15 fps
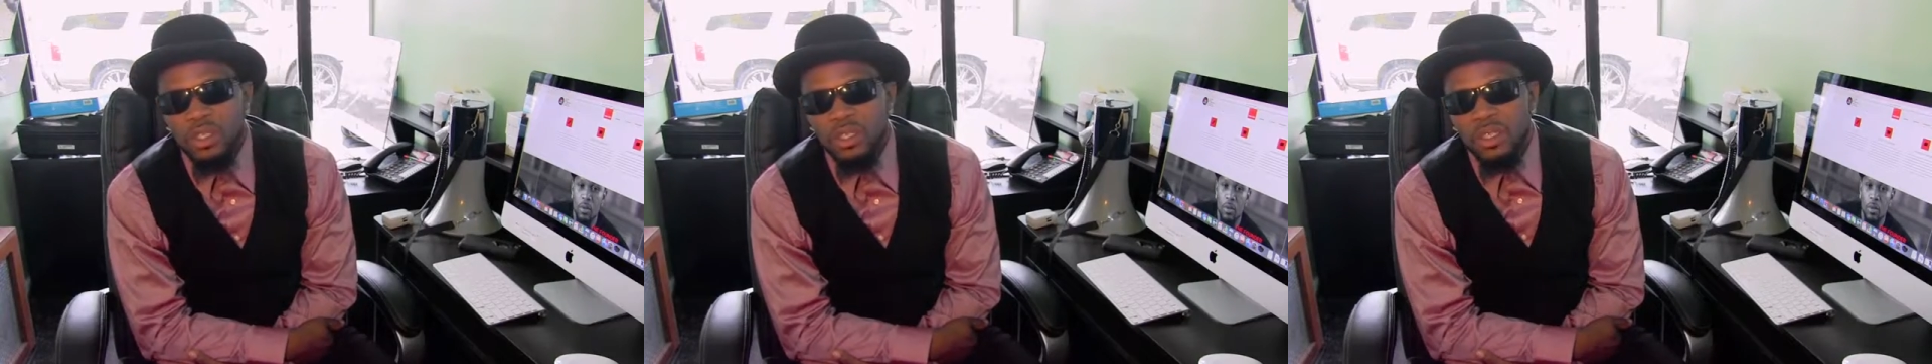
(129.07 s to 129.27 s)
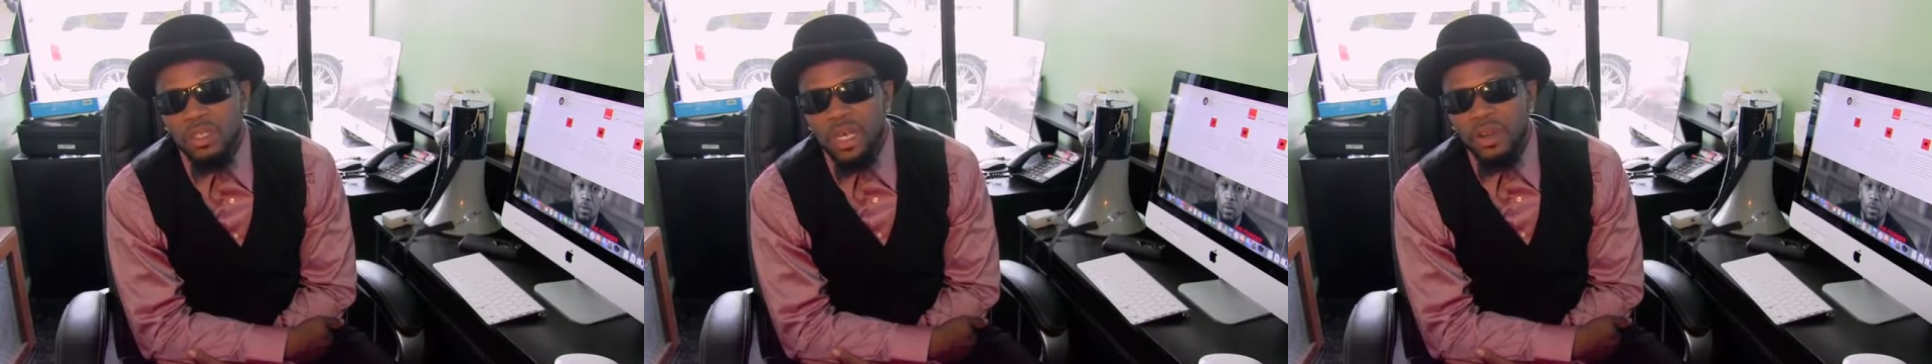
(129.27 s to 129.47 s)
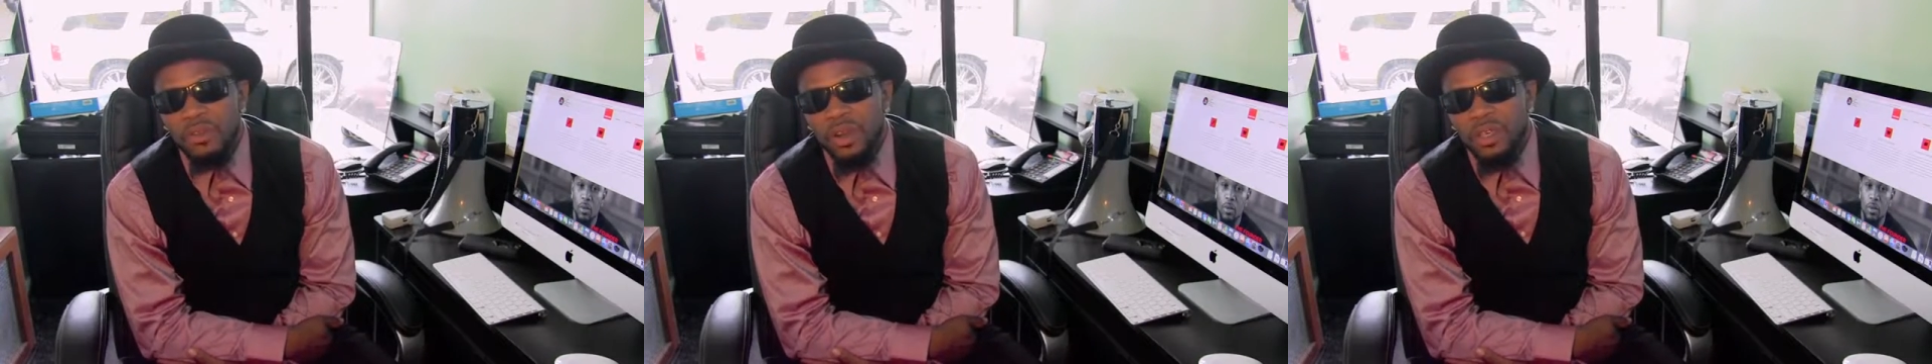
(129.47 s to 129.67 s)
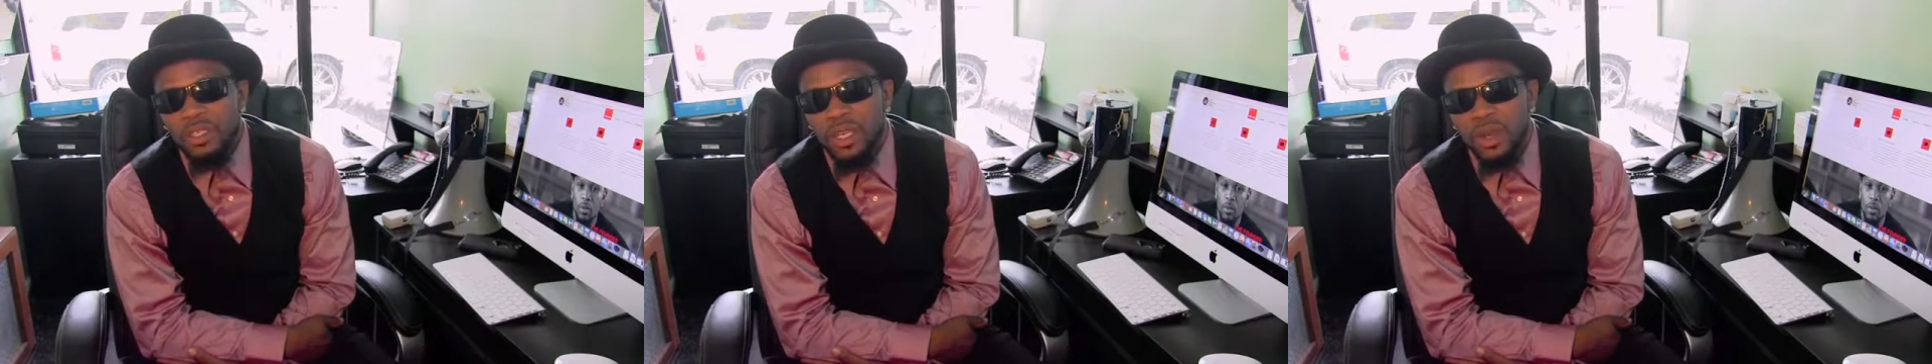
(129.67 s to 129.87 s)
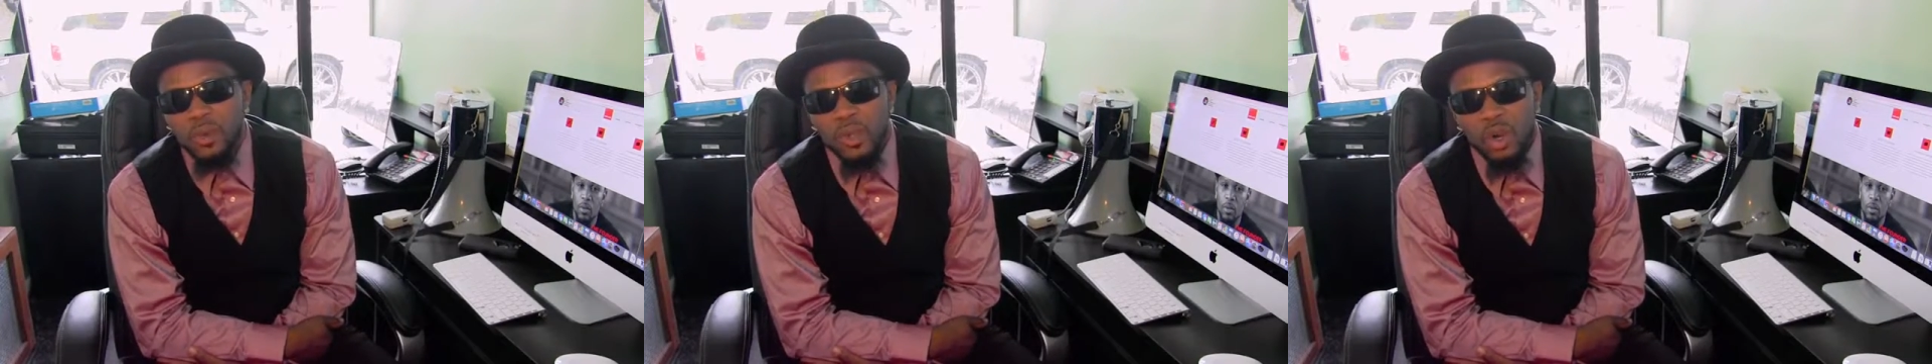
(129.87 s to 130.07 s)
the
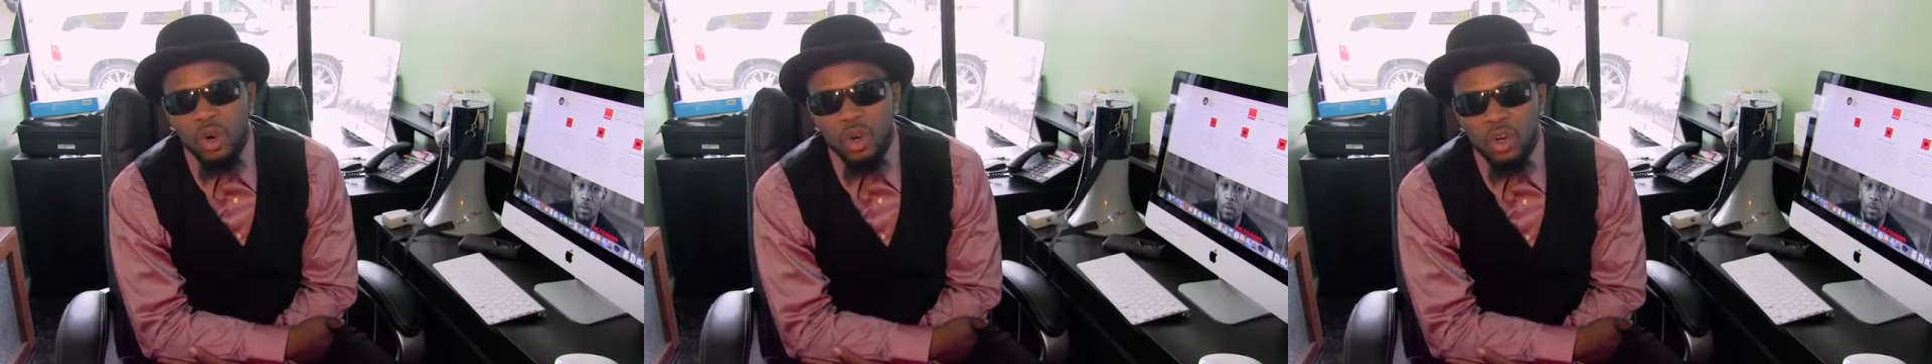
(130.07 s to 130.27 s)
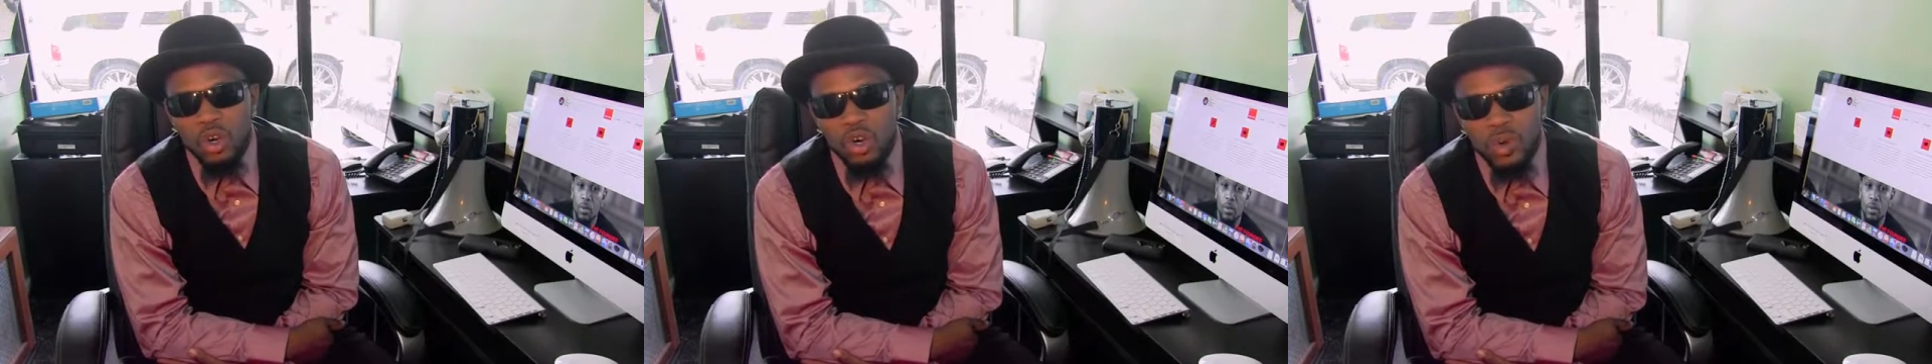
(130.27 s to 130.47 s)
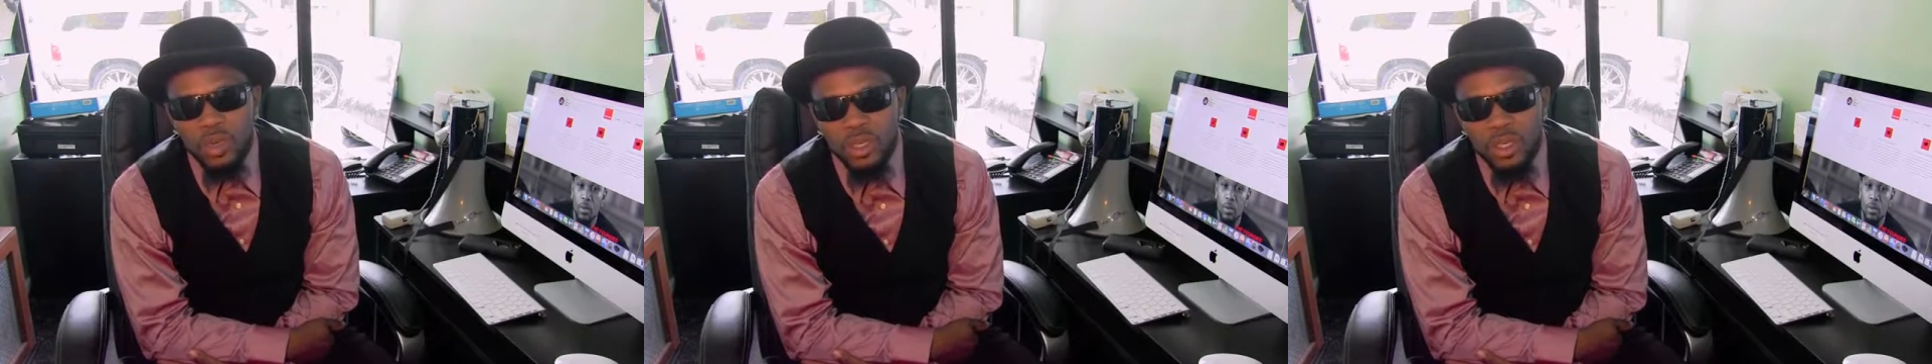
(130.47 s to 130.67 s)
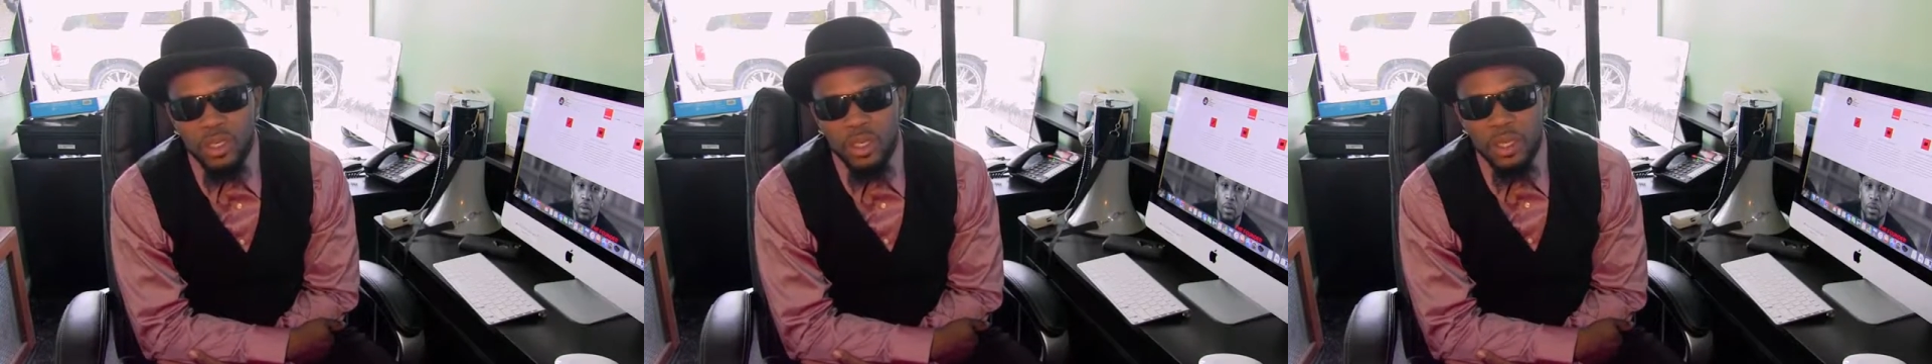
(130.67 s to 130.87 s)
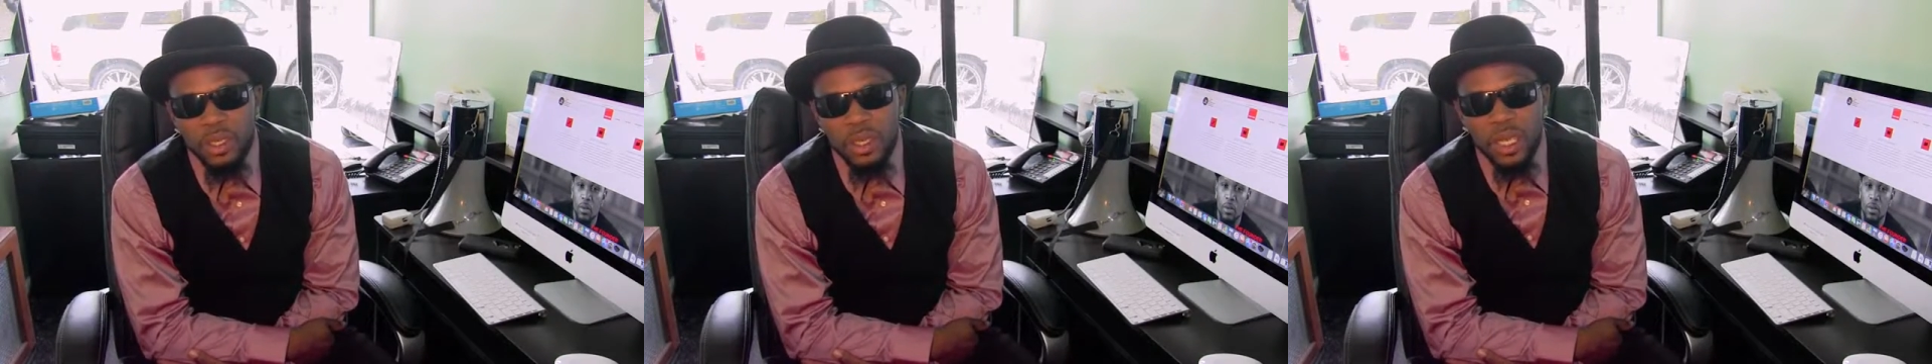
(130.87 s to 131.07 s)
direction that we're all going in,
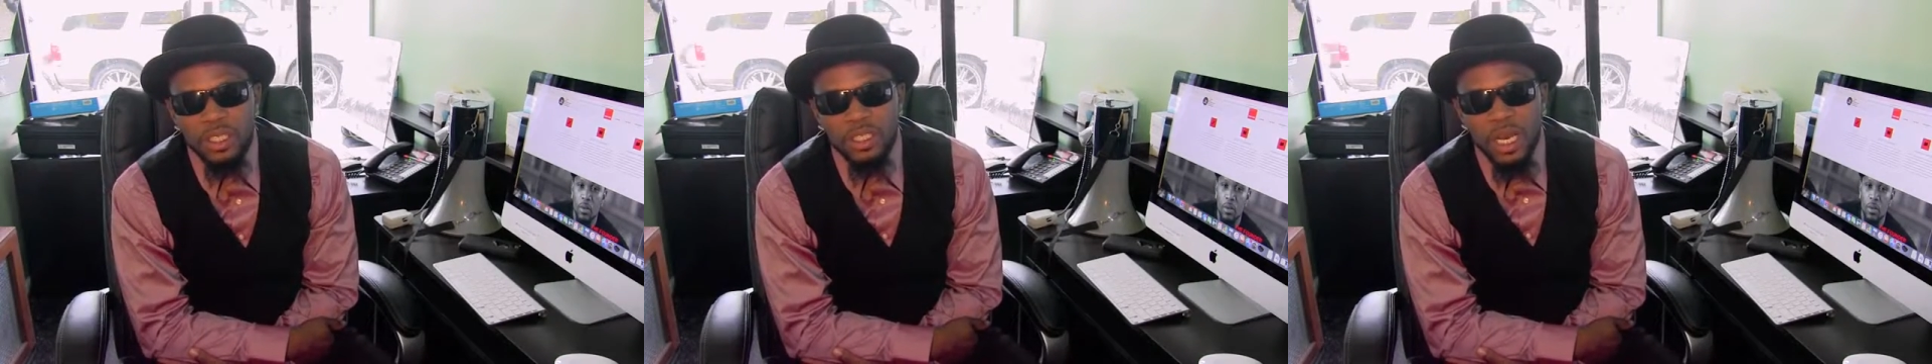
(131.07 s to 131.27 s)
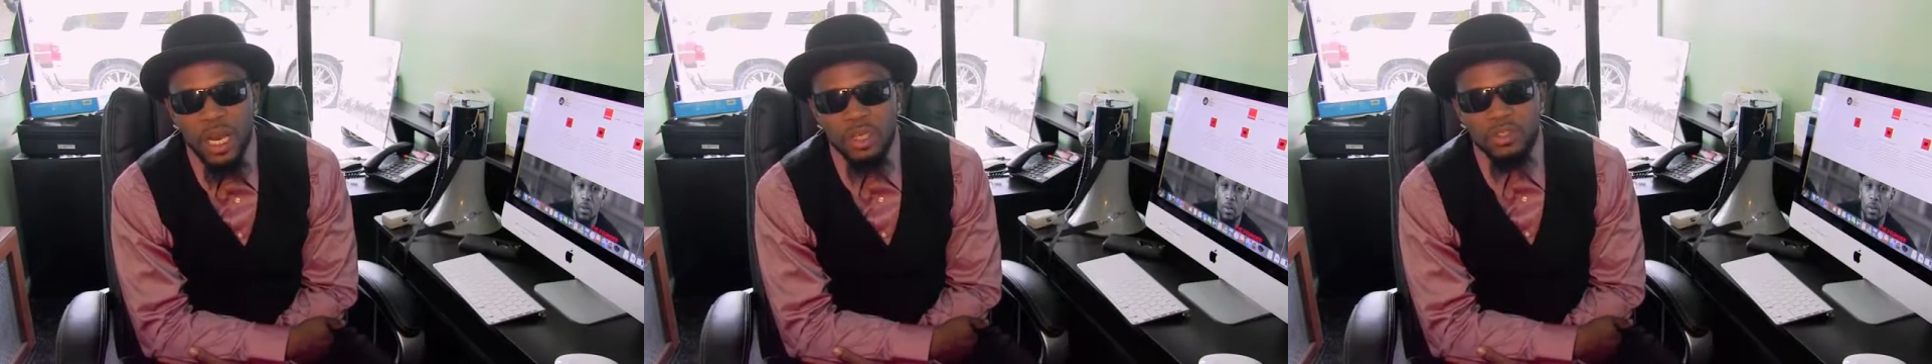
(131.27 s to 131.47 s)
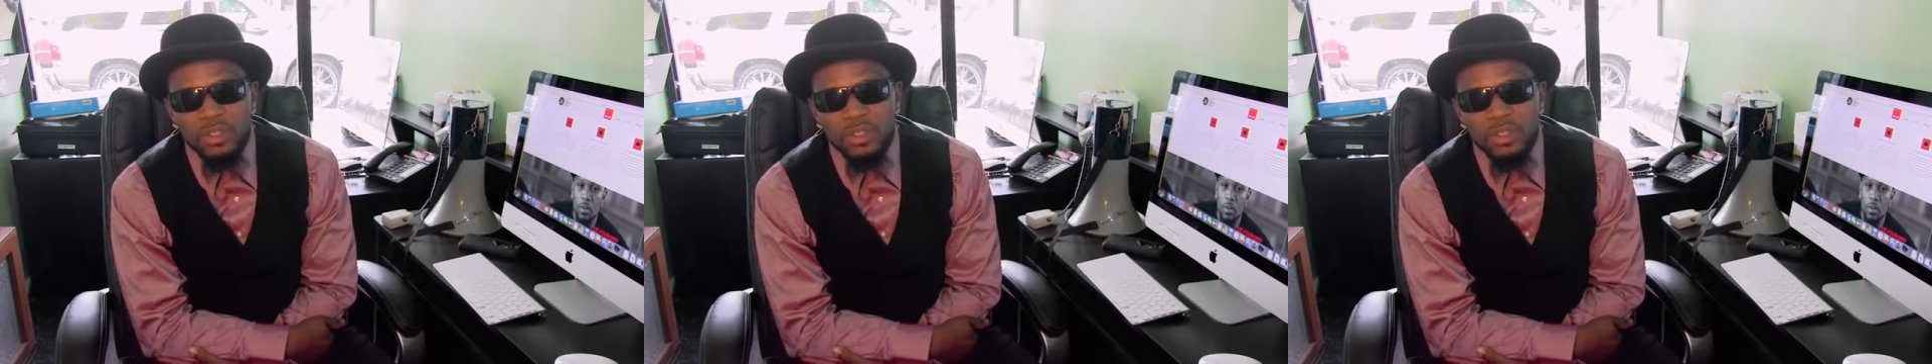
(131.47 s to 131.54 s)
and that's how